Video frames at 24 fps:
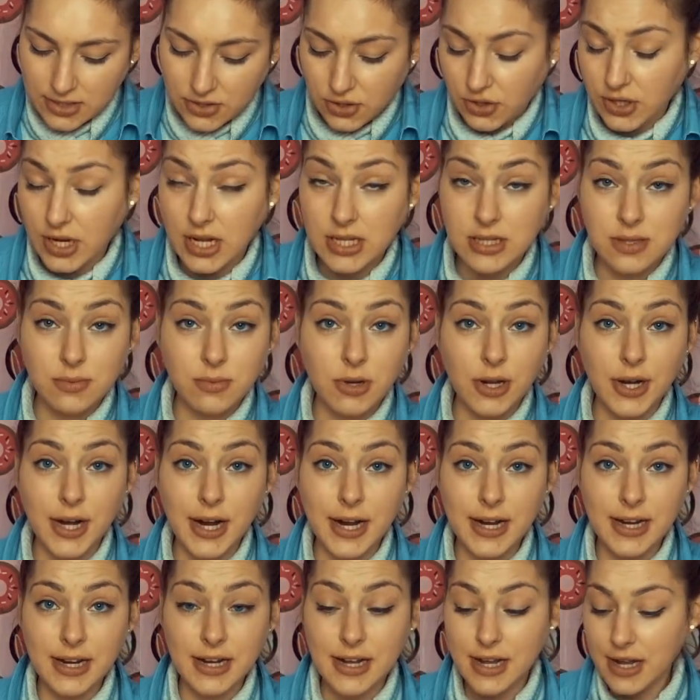So that's what
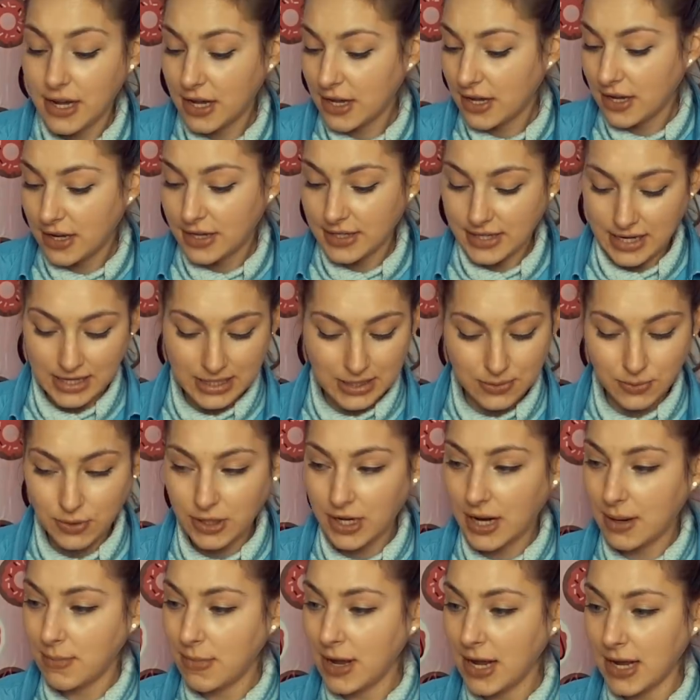I, that's what
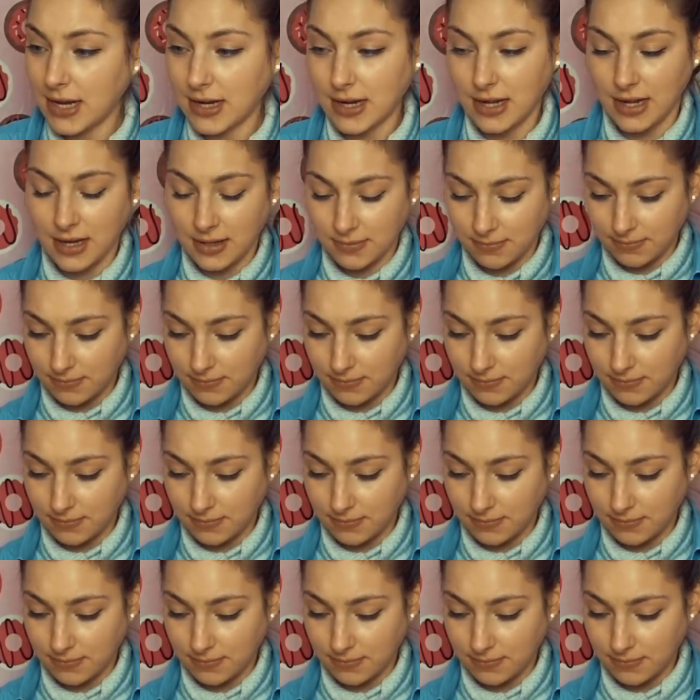I made.